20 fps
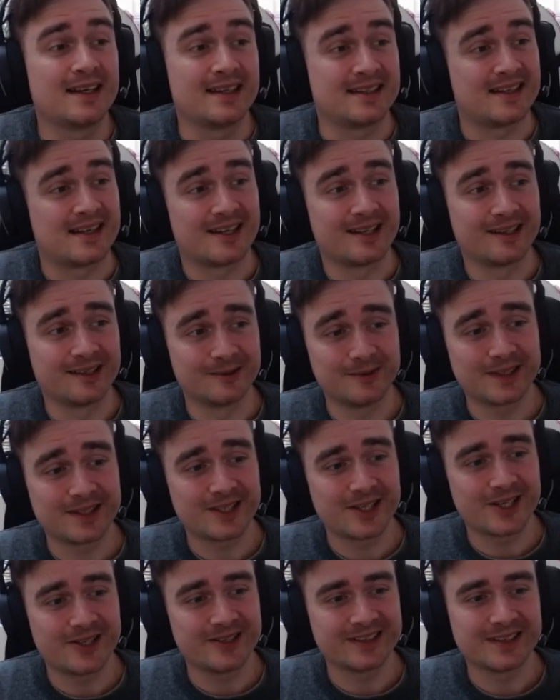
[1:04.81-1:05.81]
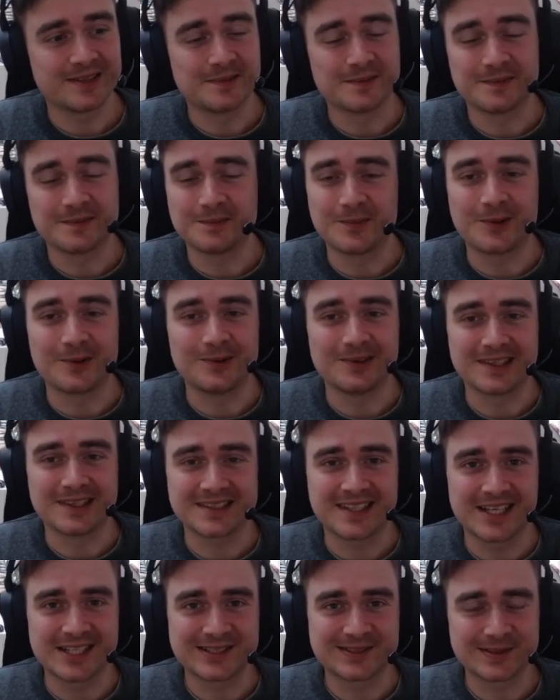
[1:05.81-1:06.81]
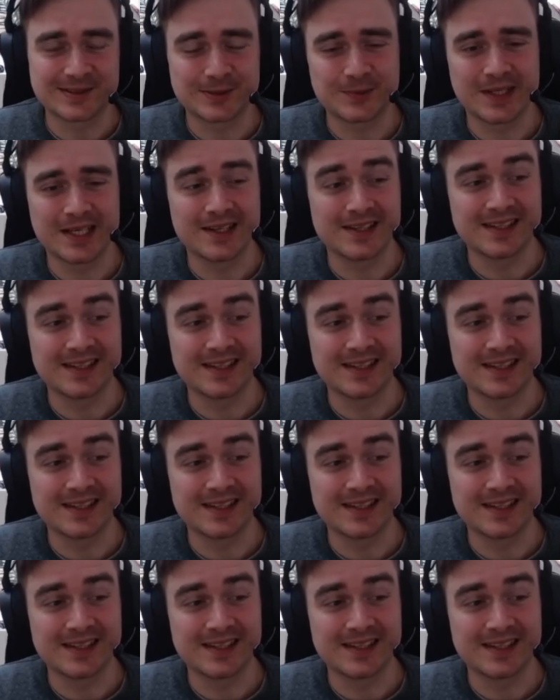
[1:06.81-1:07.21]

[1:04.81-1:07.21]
Yeah, we're going the more or less cancerous way.